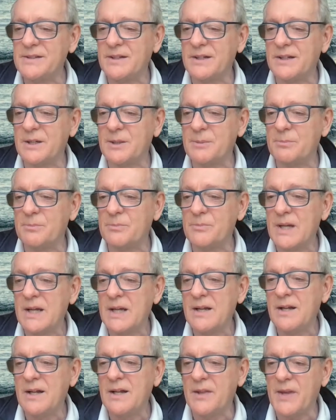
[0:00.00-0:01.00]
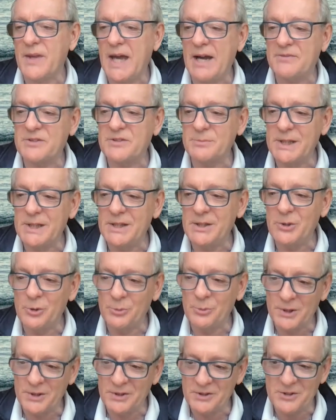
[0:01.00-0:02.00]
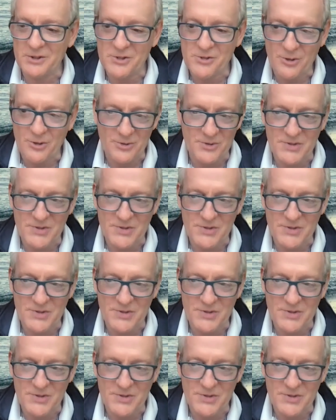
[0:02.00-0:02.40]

and they have to be human control